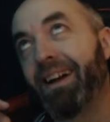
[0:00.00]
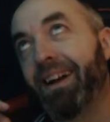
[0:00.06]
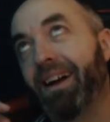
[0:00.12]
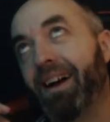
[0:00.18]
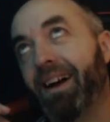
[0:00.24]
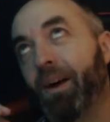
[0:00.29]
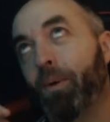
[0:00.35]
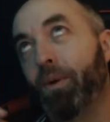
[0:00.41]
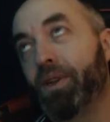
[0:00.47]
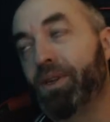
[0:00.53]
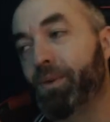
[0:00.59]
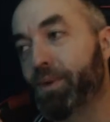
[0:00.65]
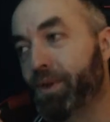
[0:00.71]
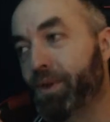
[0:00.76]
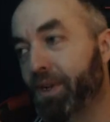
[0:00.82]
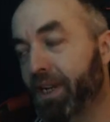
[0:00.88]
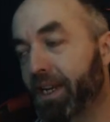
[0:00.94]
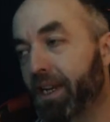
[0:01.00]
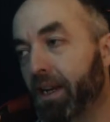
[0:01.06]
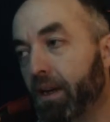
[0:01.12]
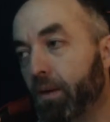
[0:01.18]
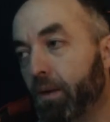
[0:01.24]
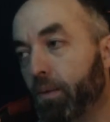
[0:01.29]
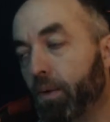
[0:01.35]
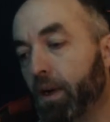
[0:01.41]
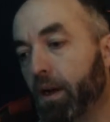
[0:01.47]
I once was on a gig
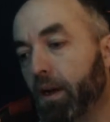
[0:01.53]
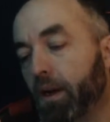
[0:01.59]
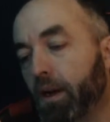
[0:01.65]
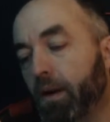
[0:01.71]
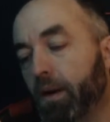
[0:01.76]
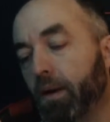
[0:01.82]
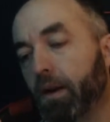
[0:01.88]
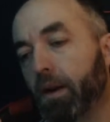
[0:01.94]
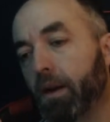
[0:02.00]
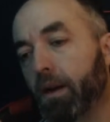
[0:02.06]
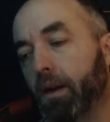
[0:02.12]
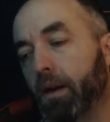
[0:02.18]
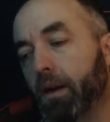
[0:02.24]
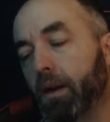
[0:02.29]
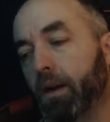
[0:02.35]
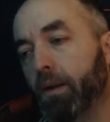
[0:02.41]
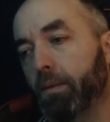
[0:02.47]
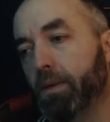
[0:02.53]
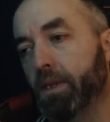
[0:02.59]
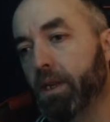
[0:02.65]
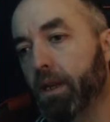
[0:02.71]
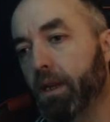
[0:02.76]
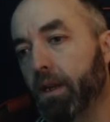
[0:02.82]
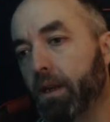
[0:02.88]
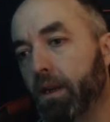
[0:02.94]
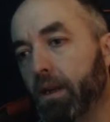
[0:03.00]
where it was
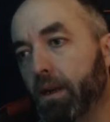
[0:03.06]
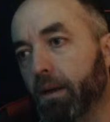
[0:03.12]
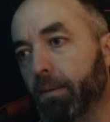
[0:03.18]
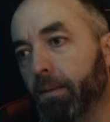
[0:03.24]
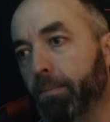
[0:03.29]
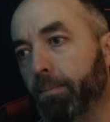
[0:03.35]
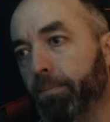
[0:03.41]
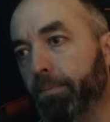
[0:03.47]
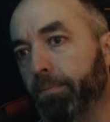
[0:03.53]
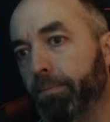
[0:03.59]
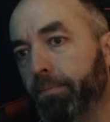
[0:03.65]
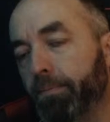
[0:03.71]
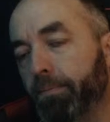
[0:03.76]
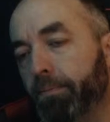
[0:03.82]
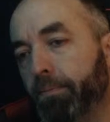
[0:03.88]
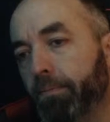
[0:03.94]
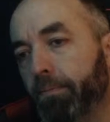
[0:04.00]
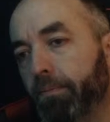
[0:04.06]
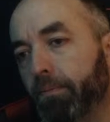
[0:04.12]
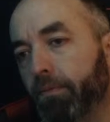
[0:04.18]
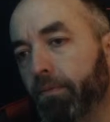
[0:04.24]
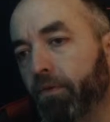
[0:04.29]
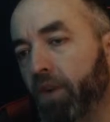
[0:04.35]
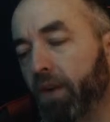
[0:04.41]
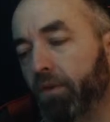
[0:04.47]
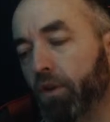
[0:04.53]
like
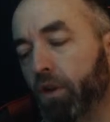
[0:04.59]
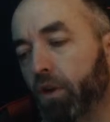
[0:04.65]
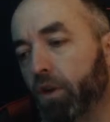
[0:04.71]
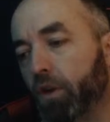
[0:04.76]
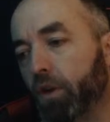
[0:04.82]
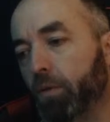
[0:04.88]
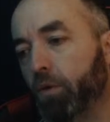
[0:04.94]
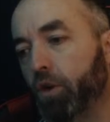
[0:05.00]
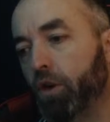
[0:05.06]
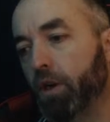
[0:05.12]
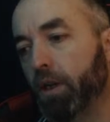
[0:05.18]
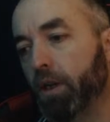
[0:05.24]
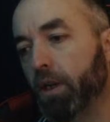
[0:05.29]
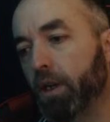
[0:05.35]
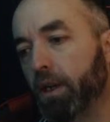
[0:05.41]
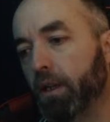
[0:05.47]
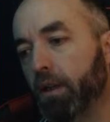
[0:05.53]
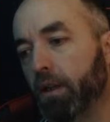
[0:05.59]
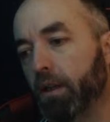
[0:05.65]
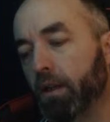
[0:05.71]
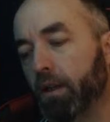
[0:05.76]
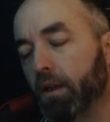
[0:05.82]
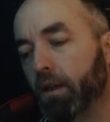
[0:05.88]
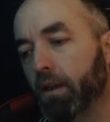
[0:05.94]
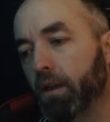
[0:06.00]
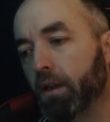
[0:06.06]
5 o'clock in the morning
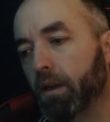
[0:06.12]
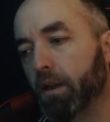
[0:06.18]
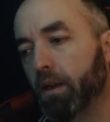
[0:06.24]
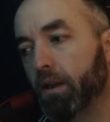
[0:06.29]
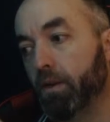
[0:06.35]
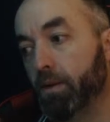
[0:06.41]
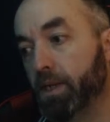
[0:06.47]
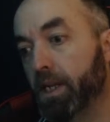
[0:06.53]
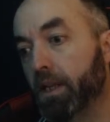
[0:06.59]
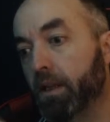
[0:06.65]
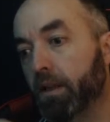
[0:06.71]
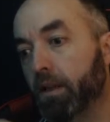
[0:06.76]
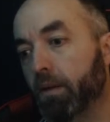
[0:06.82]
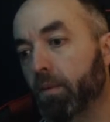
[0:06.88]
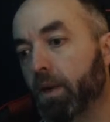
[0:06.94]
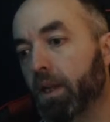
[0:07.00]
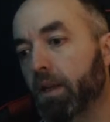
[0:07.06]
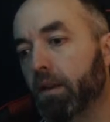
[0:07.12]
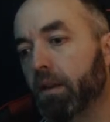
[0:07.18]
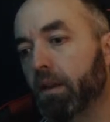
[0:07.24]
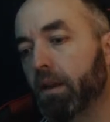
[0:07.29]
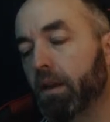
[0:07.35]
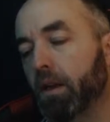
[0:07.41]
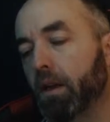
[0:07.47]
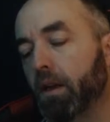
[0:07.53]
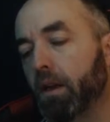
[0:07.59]
in New Zealand, in Wellington.
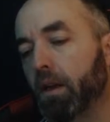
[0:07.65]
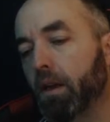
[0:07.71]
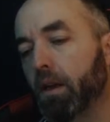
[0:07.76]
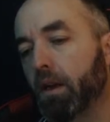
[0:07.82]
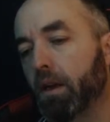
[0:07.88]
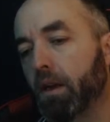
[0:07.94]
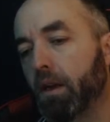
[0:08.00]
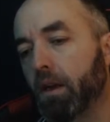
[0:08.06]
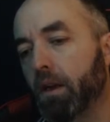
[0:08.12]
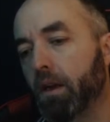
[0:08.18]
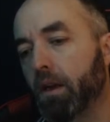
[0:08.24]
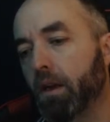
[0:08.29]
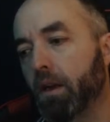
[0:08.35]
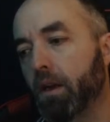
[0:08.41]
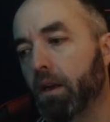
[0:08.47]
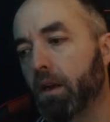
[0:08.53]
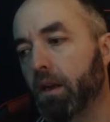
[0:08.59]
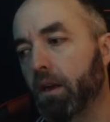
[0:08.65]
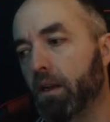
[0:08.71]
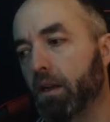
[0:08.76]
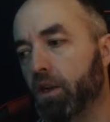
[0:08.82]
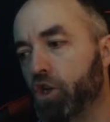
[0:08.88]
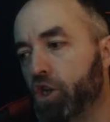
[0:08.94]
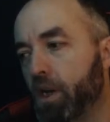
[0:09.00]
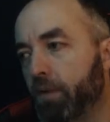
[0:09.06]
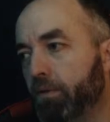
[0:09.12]
And the
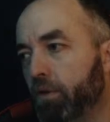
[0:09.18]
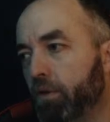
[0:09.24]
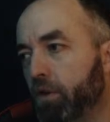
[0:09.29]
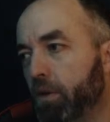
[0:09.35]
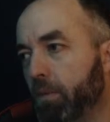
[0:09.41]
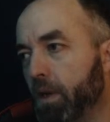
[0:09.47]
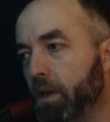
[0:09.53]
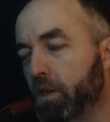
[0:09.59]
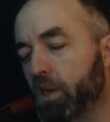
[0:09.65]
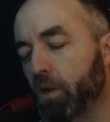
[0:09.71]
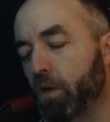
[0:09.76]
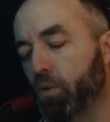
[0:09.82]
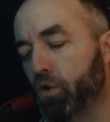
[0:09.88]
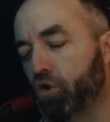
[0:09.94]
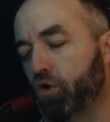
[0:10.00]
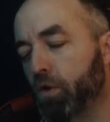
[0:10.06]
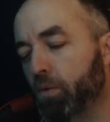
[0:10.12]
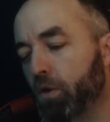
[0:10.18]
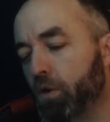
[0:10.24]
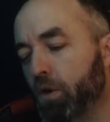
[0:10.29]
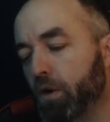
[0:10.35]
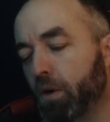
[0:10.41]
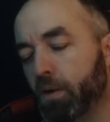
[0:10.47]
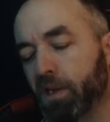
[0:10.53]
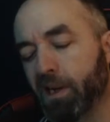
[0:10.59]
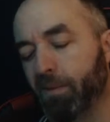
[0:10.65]
chef looked at me, he's like, "What's wrong with you?"
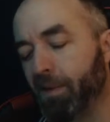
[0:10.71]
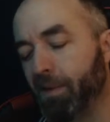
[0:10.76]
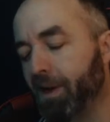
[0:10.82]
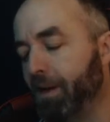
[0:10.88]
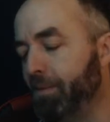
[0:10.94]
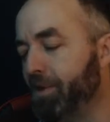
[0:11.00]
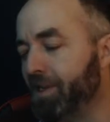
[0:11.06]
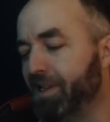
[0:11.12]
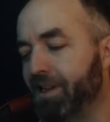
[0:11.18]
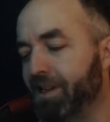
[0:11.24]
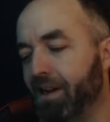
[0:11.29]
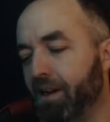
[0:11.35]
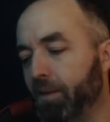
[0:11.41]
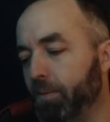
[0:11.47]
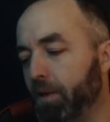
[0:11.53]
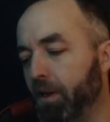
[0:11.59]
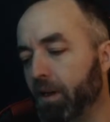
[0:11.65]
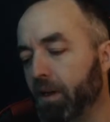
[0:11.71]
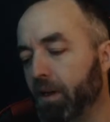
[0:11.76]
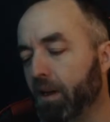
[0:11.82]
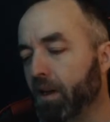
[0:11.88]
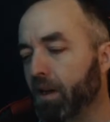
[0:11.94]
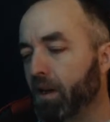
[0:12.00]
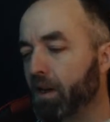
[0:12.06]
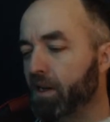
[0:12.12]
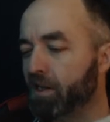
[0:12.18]
I was like, "Mate, I'm just tired, mate."
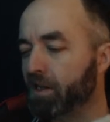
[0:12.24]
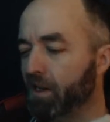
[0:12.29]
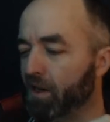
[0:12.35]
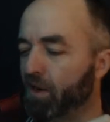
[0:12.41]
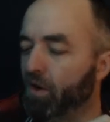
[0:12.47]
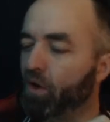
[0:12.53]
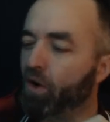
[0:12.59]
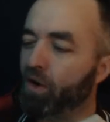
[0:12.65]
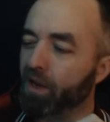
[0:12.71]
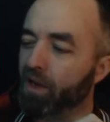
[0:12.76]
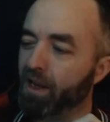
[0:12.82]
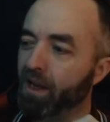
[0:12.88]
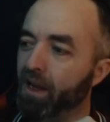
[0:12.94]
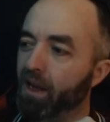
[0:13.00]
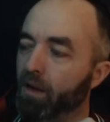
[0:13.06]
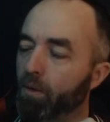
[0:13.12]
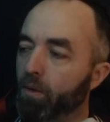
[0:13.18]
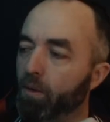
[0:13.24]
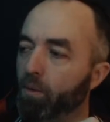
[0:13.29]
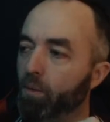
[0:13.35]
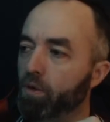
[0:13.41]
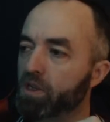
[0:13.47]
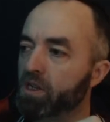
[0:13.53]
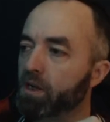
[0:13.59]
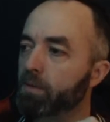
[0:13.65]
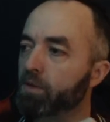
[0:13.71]
He's like, "Oh yeah? Well, what
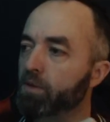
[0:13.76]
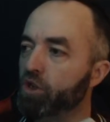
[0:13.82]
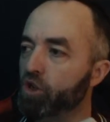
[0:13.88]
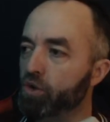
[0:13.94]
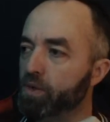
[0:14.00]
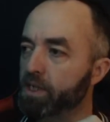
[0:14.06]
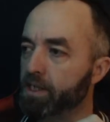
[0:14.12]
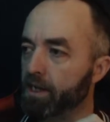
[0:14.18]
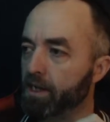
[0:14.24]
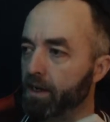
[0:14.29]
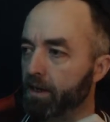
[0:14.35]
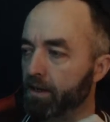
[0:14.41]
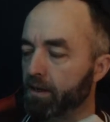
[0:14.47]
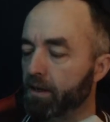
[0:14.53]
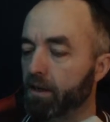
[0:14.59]
time did you start?"